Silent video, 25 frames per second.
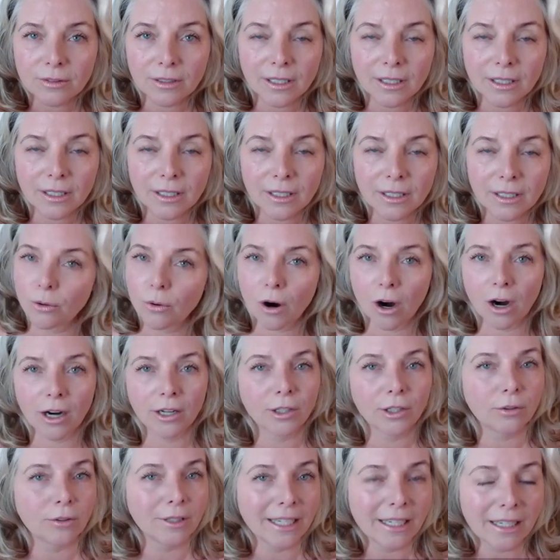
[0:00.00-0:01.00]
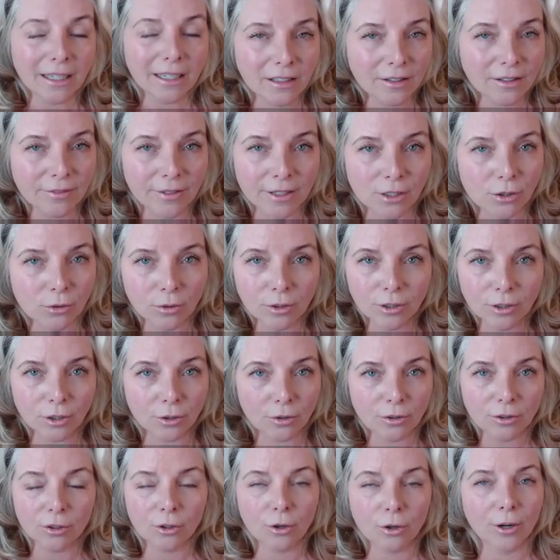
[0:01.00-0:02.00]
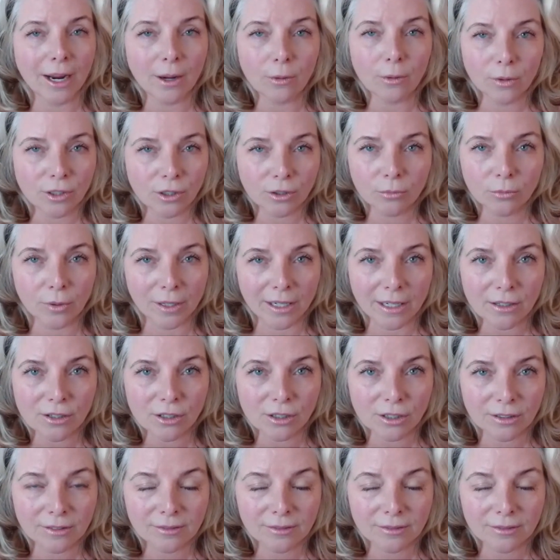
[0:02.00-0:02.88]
and you are a unique individual. You can create what you wish.